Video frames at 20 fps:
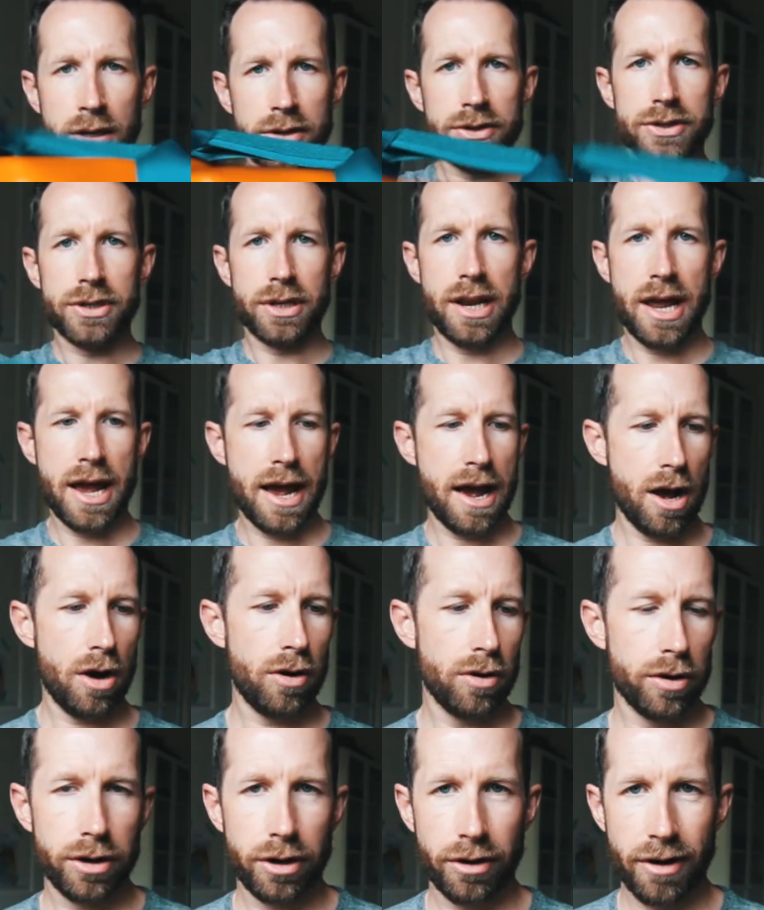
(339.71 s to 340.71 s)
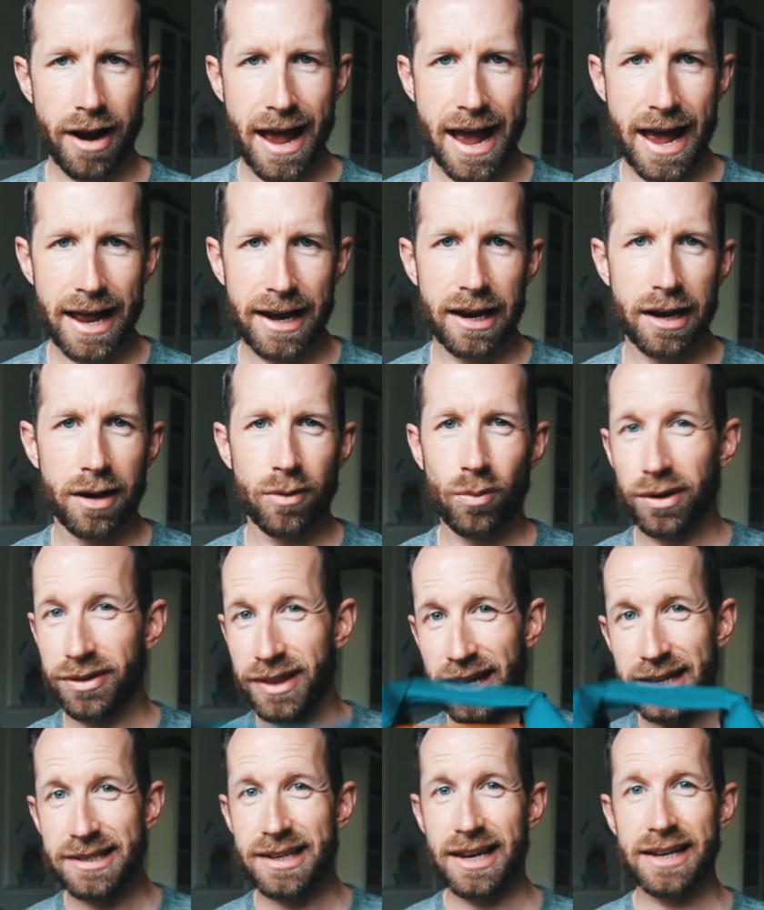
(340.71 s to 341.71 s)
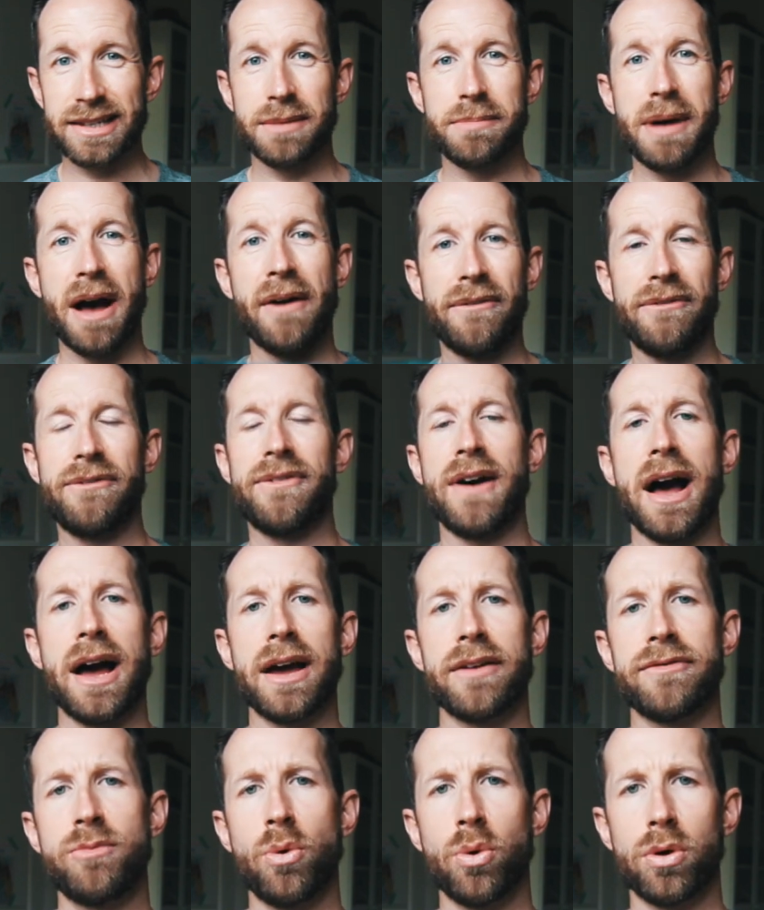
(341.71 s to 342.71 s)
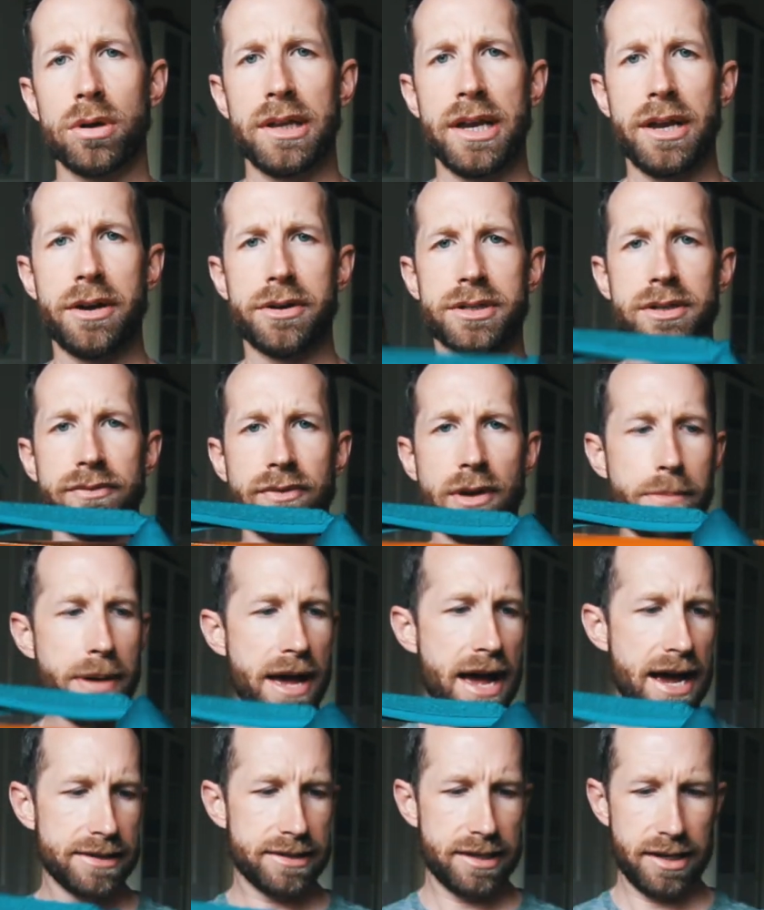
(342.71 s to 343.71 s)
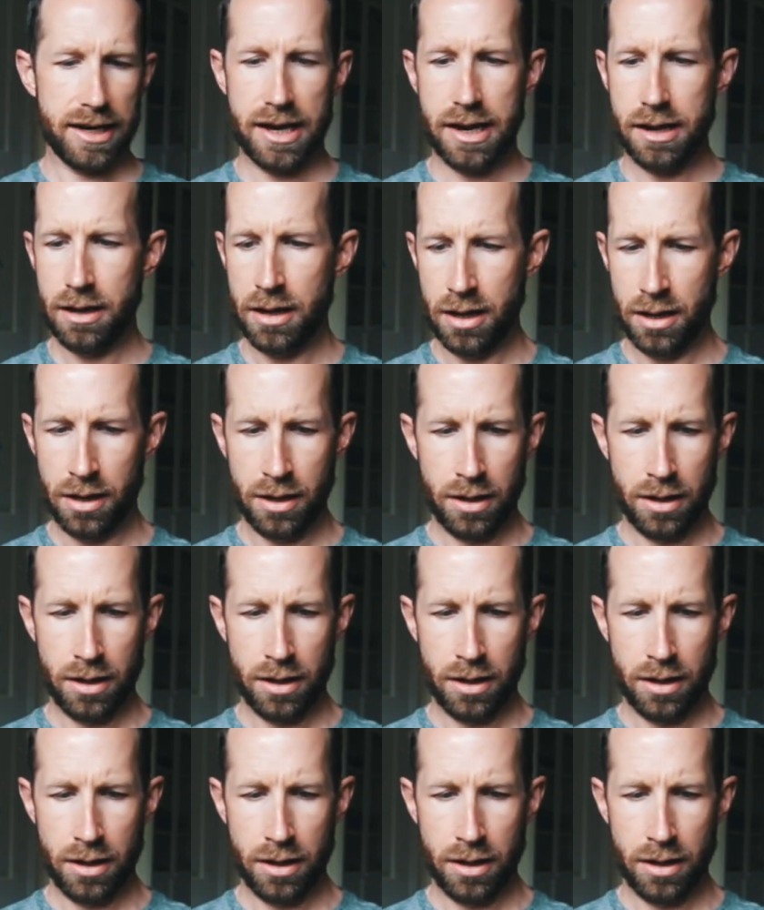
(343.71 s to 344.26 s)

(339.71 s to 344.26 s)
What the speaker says: So now you're adding what they say is about 5 more liters of capacity.